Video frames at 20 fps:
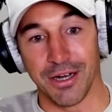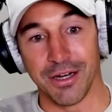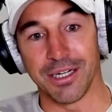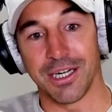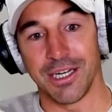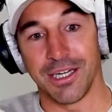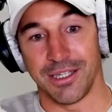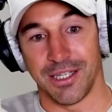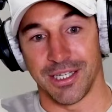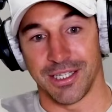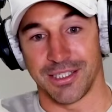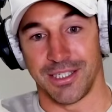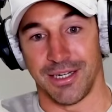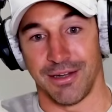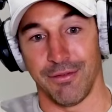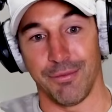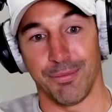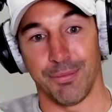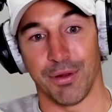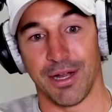kid that's
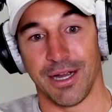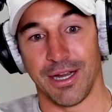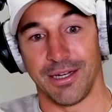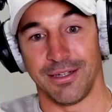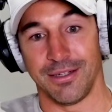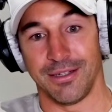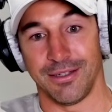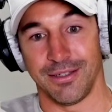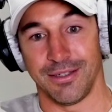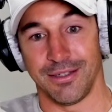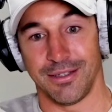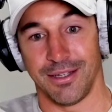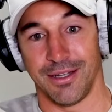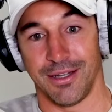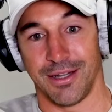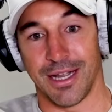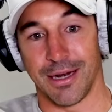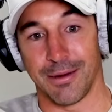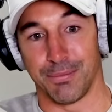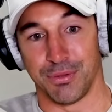never played
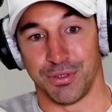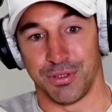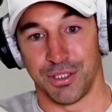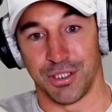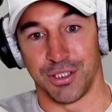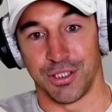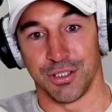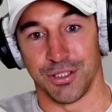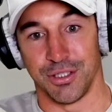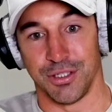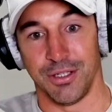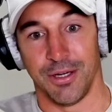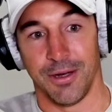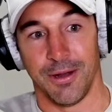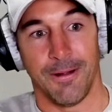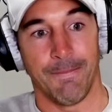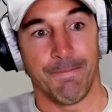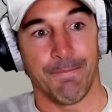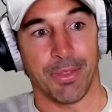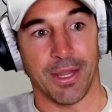that position
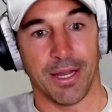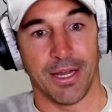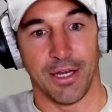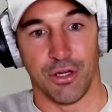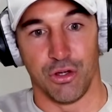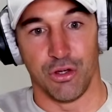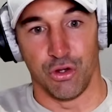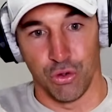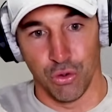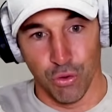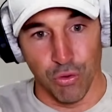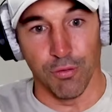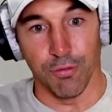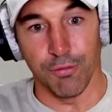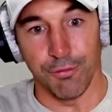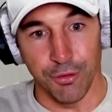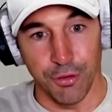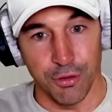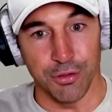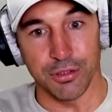in your
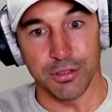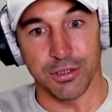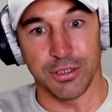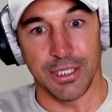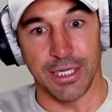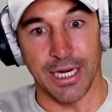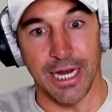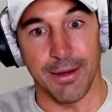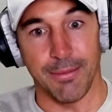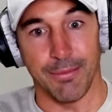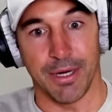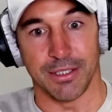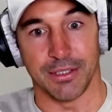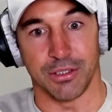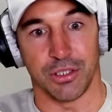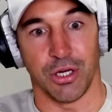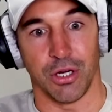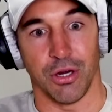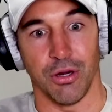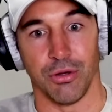first game as
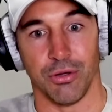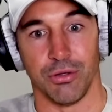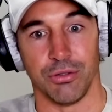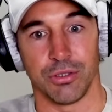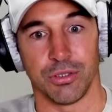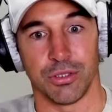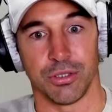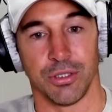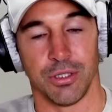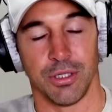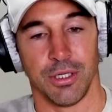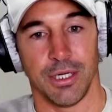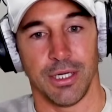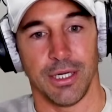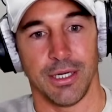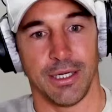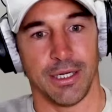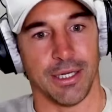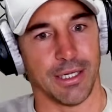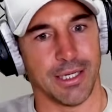coach
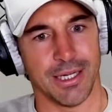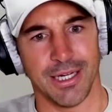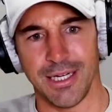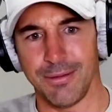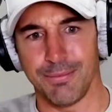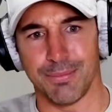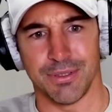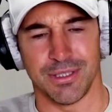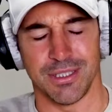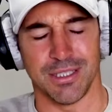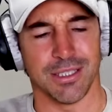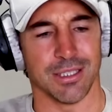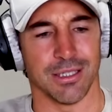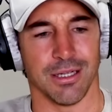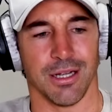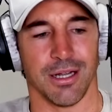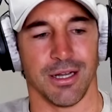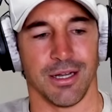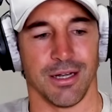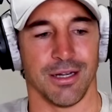in a key position.
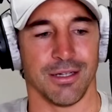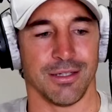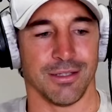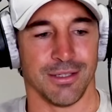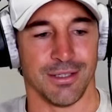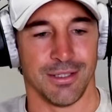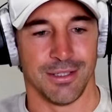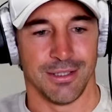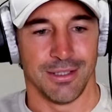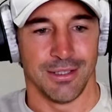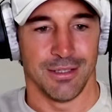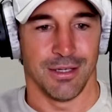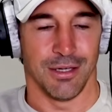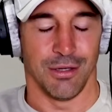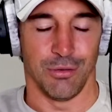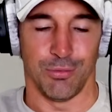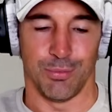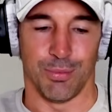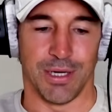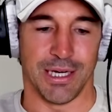Like I
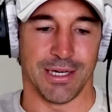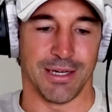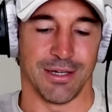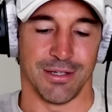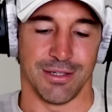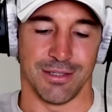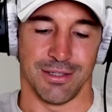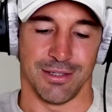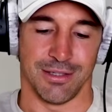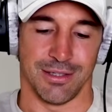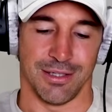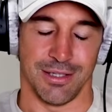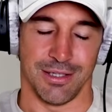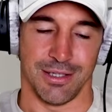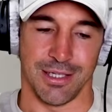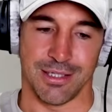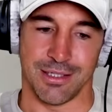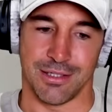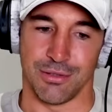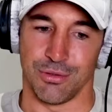look back and I think
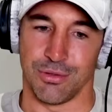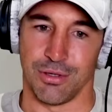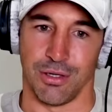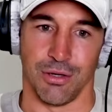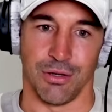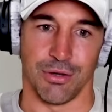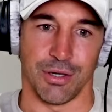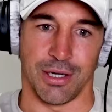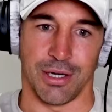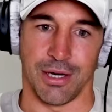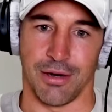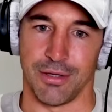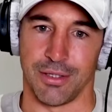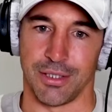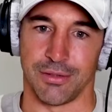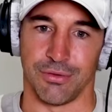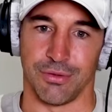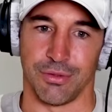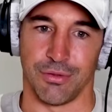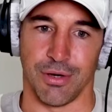that took a lot of
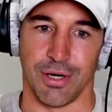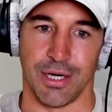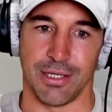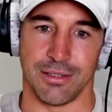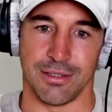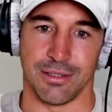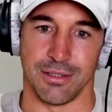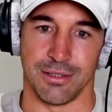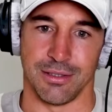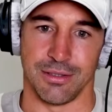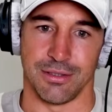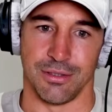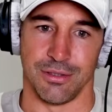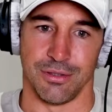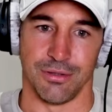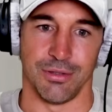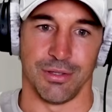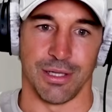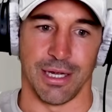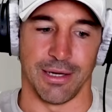courage for Craig to
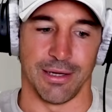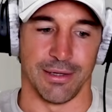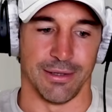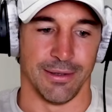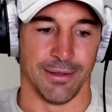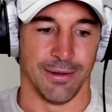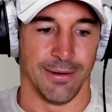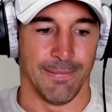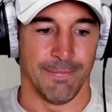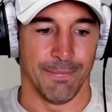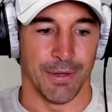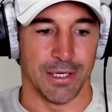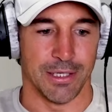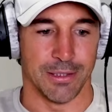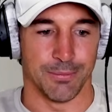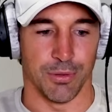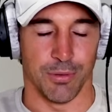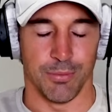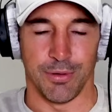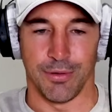do that, and he
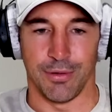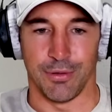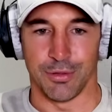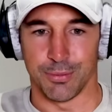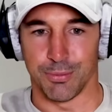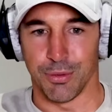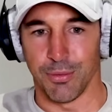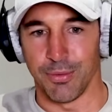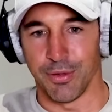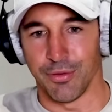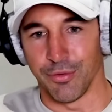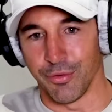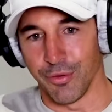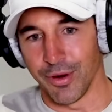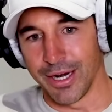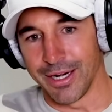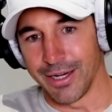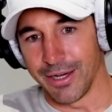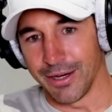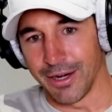was probably
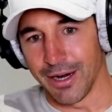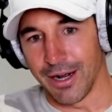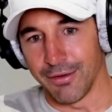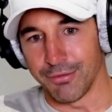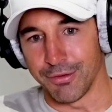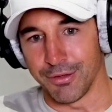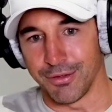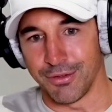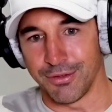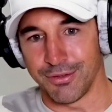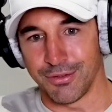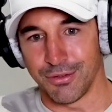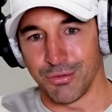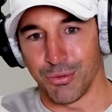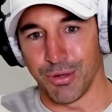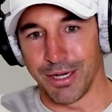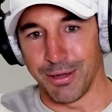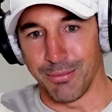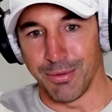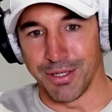regretting it after
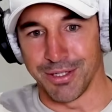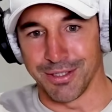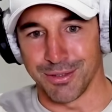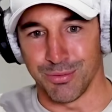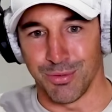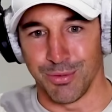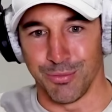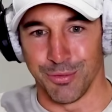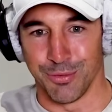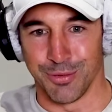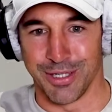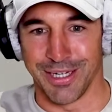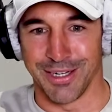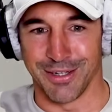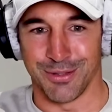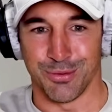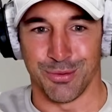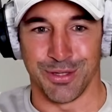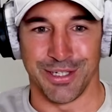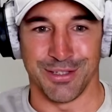20 minutes when we were down
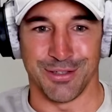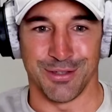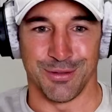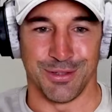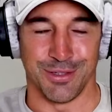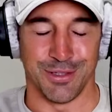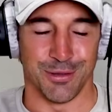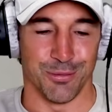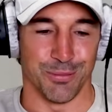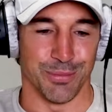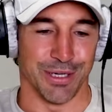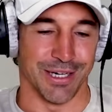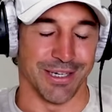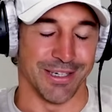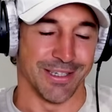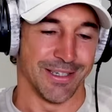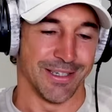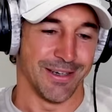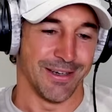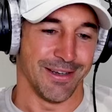22-0. But
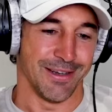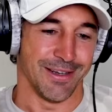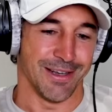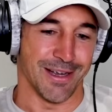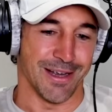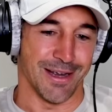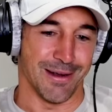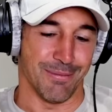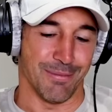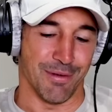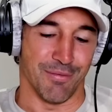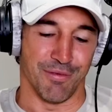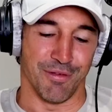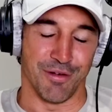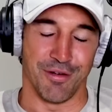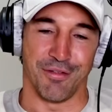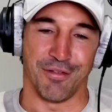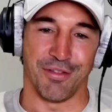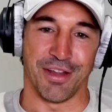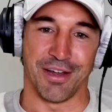I'm
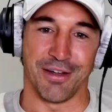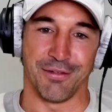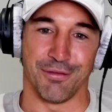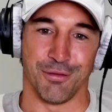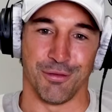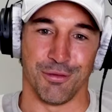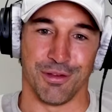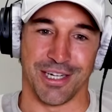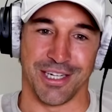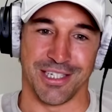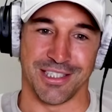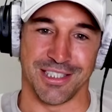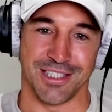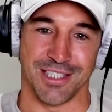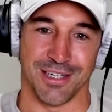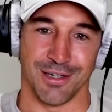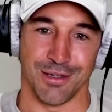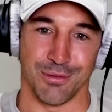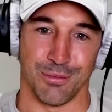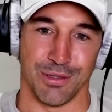very thankful that he
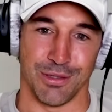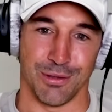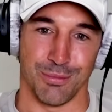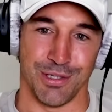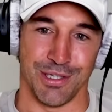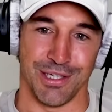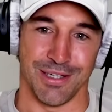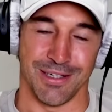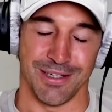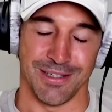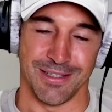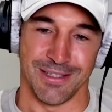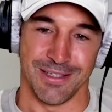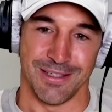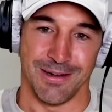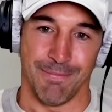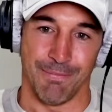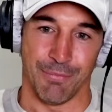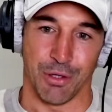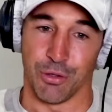stuck with me and
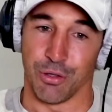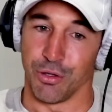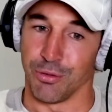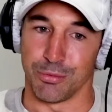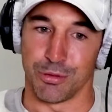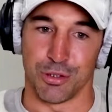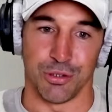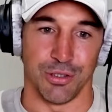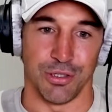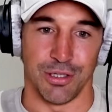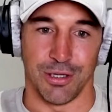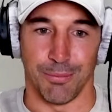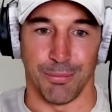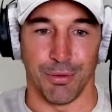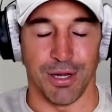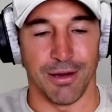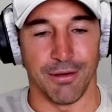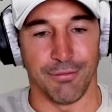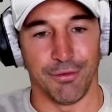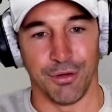got an opportunity to
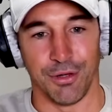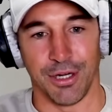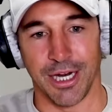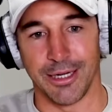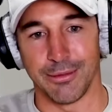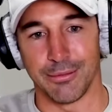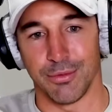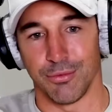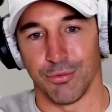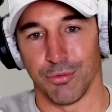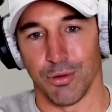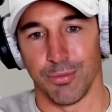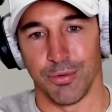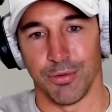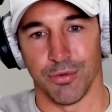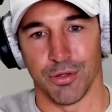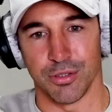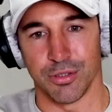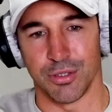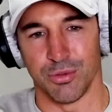play a few games with Robbie
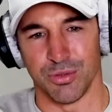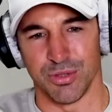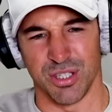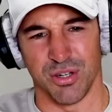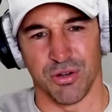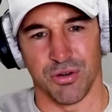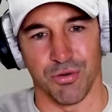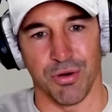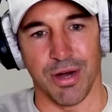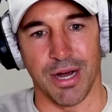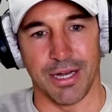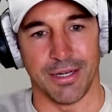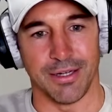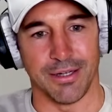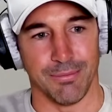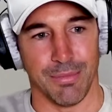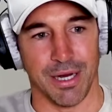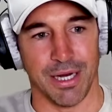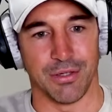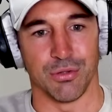Ross, who was a great
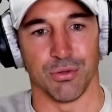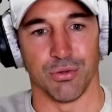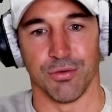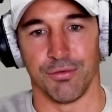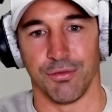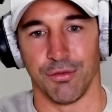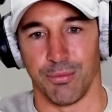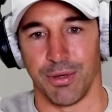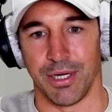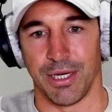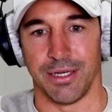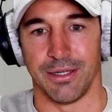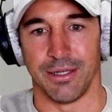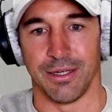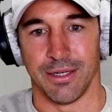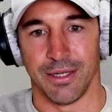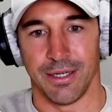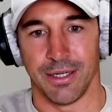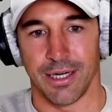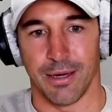mentor for me
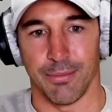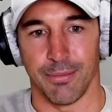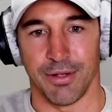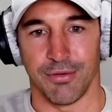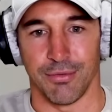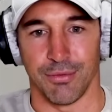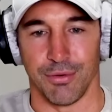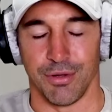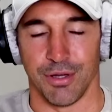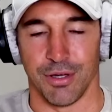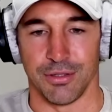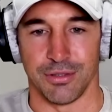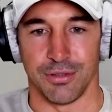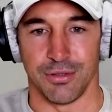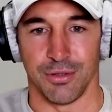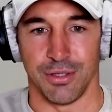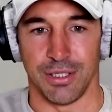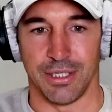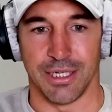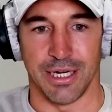coming through those
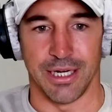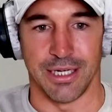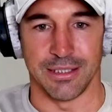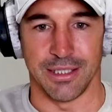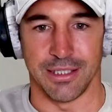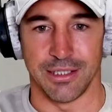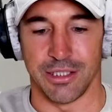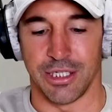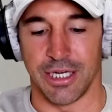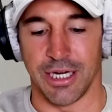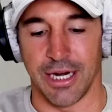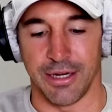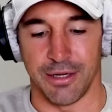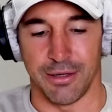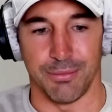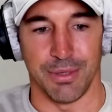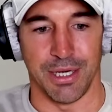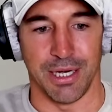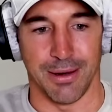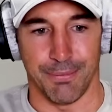early days, educated
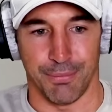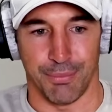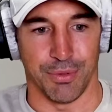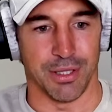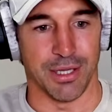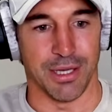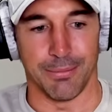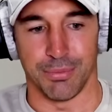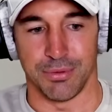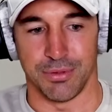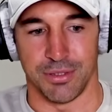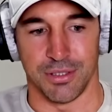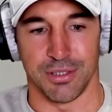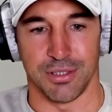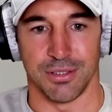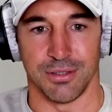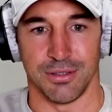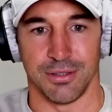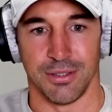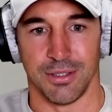me up with that
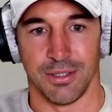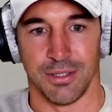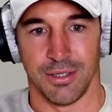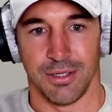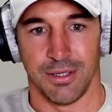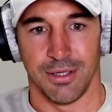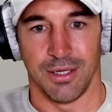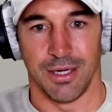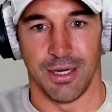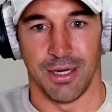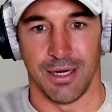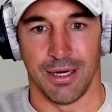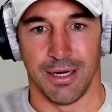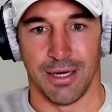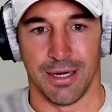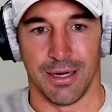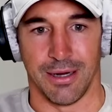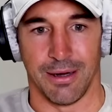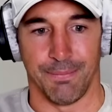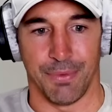position, and
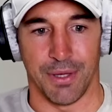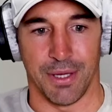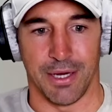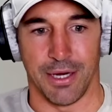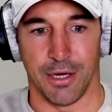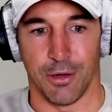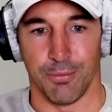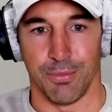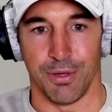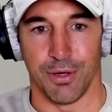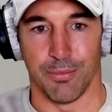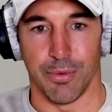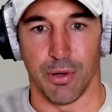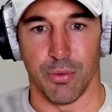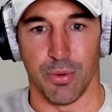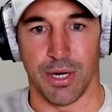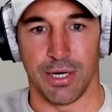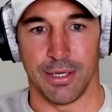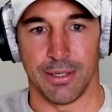helped me on my way.